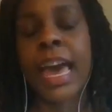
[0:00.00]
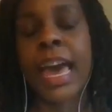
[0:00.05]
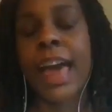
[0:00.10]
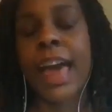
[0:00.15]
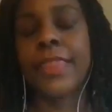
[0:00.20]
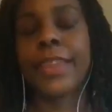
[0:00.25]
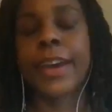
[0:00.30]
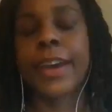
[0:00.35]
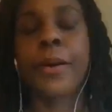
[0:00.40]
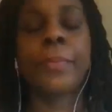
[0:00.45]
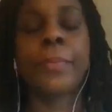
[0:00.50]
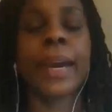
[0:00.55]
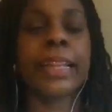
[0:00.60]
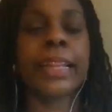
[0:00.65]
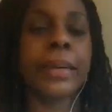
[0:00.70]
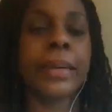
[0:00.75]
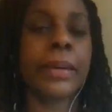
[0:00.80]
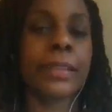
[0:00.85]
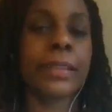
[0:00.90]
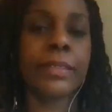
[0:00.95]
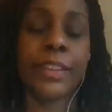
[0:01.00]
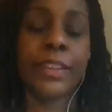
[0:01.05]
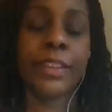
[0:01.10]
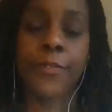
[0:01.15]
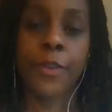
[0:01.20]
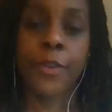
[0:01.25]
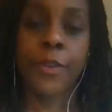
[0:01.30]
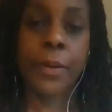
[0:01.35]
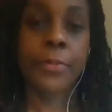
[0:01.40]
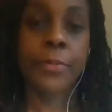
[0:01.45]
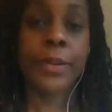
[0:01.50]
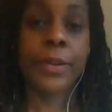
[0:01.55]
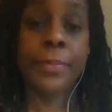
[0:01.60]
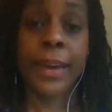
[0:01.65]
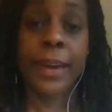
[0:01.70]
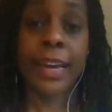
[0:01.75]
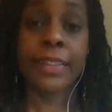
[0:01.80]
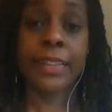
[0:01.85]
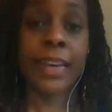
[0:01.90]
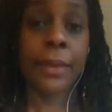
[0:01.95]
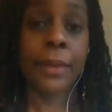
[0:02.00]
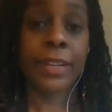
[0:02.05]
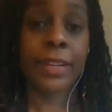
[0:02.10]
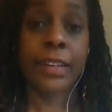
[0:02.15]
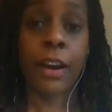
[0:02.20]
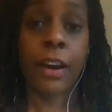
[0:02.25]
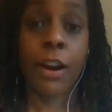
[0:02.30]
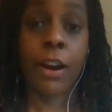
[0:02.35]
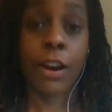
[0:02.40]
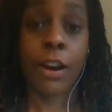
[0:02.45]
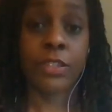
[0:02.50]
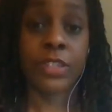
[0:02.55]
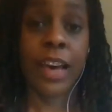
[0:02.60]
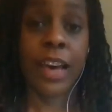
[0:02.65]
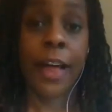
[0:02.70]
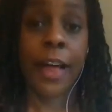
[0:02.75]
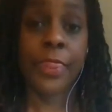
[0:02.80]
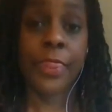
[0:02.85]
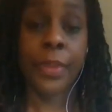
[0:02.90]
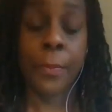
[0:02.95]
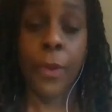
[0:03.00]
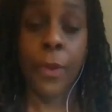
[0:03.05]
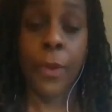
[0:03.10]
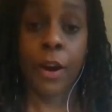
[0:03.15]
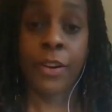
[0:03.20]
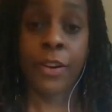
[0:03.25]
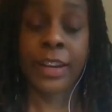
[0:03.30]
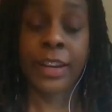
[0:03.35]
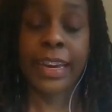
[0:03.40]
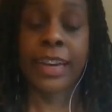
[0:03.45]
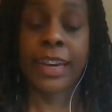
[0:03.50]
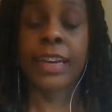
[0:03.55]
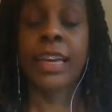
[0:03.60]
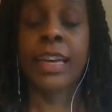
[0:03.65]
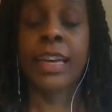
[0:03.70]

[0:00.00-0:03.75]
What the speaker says: And there are many different prepaid debit cards on the market.